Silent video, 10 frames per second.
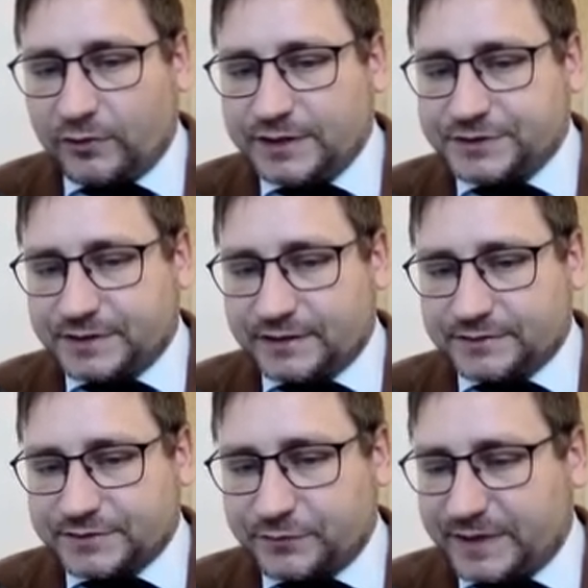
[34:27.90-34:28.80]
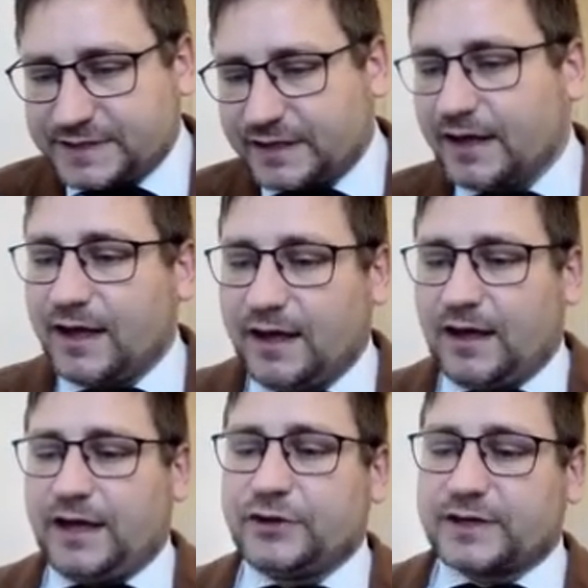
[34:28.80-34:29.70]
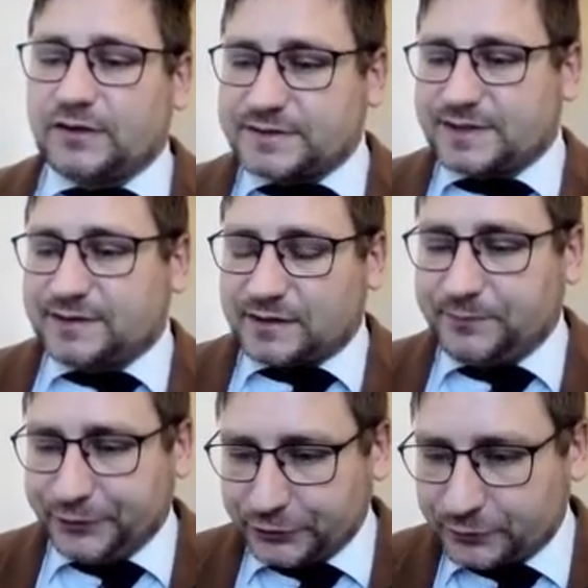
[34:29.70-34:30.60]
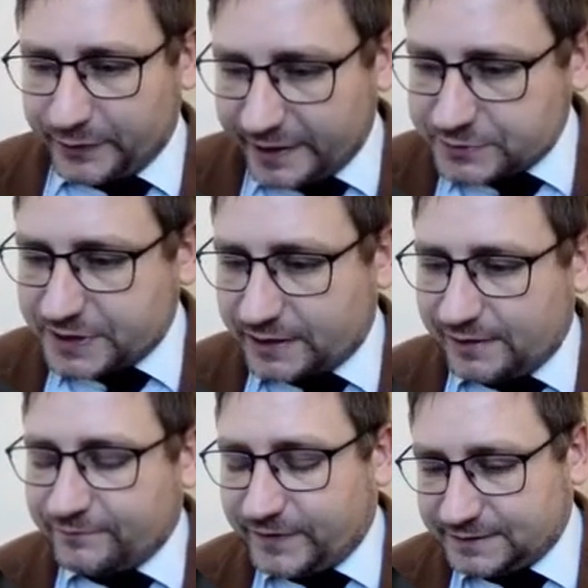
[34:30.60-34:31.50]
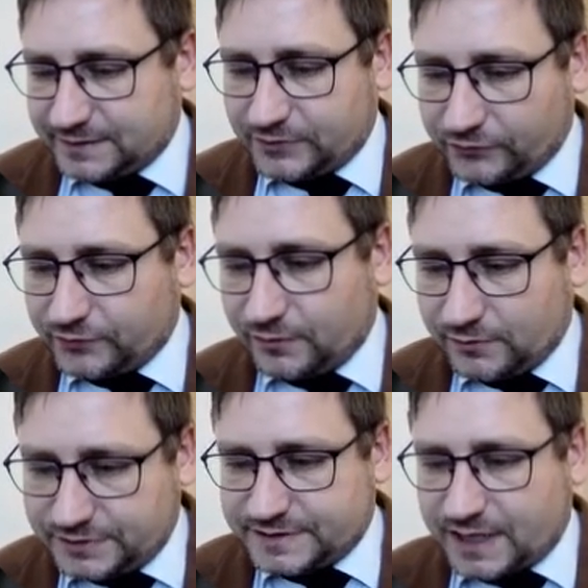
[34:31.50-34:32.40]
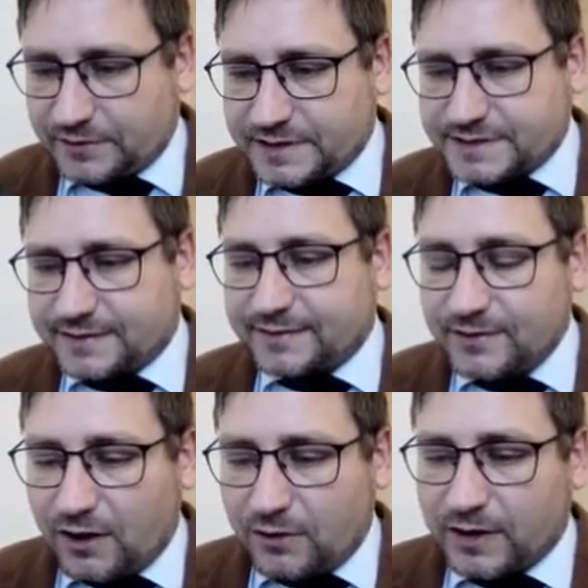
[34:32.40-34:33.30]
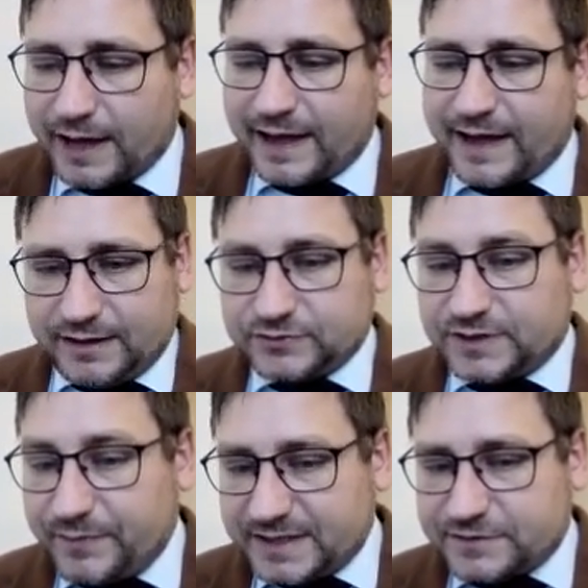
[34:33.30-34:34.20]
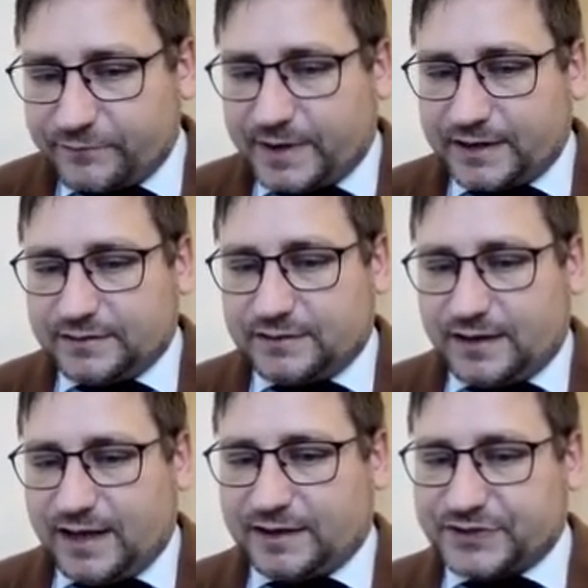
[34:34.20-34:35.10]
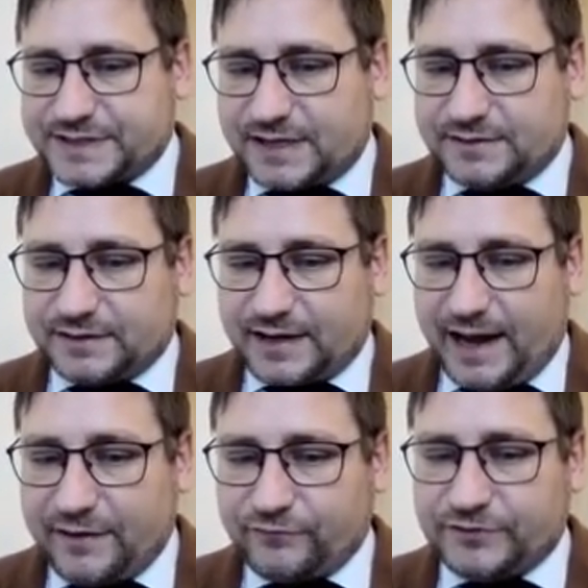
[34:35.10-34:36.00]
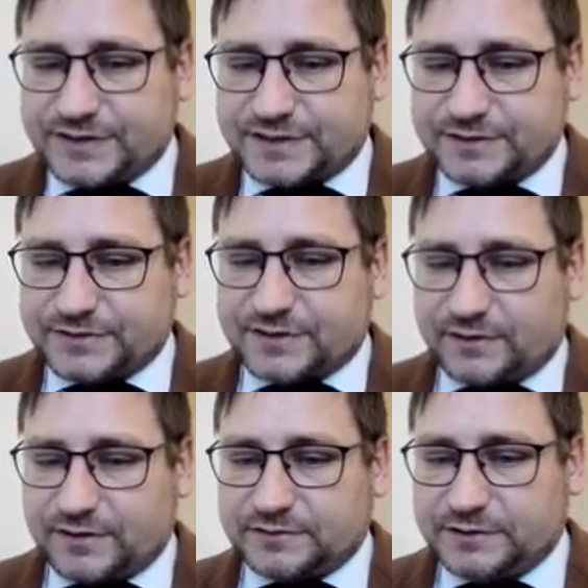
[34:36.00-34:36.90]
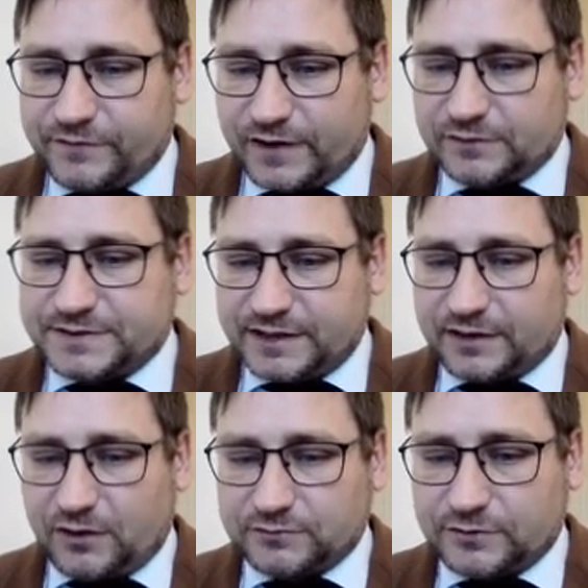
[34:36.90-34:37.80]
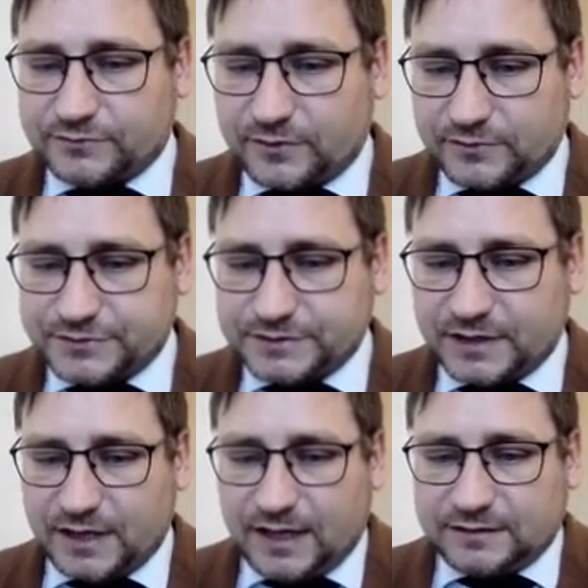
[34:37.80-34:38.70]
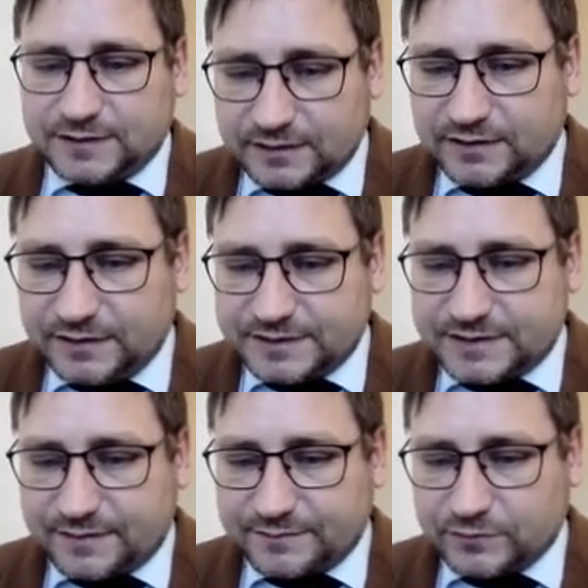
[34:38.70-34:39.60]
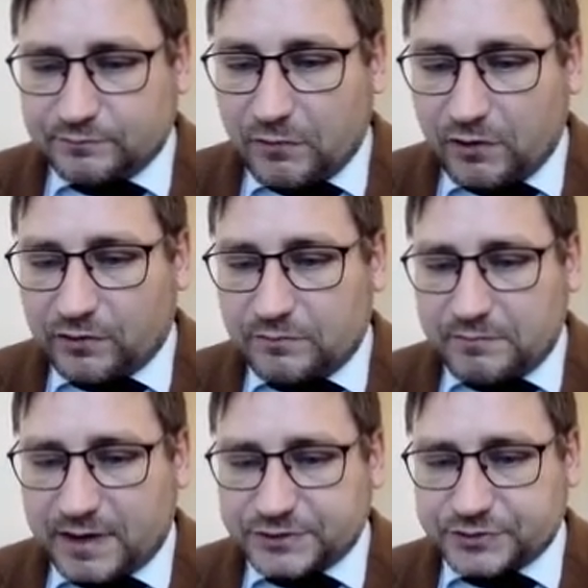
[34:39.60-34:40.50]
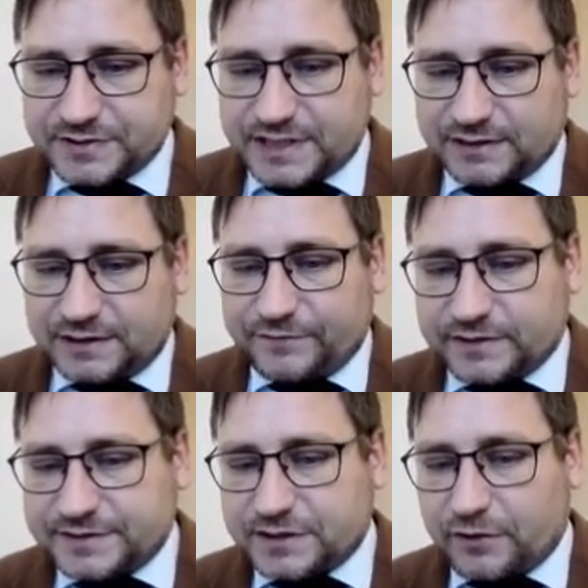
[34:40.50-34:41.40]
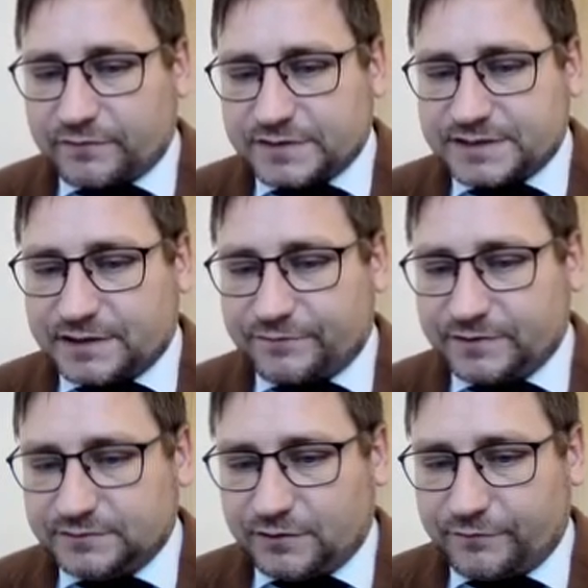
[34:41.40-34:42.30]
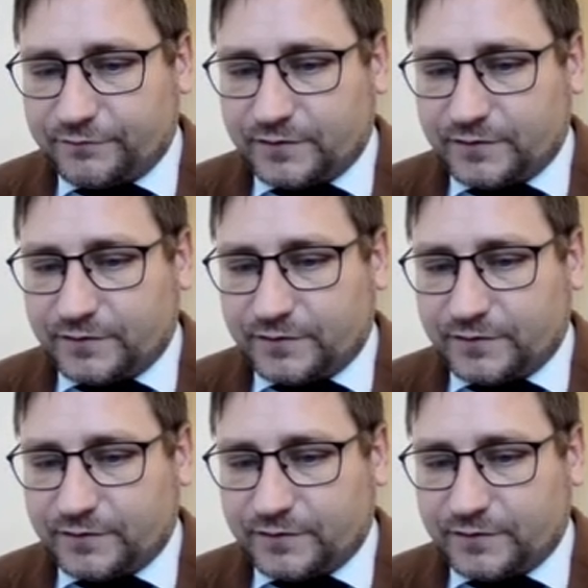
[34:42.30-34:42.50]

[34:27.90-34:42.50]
originator. So basically, you cannot say that Piotr Pietrzak invented ontology in Statu Nascendi. No. To the best of my understanding, every serious scholar develops their own ontology that leads them to more mature scientific discoveries in the field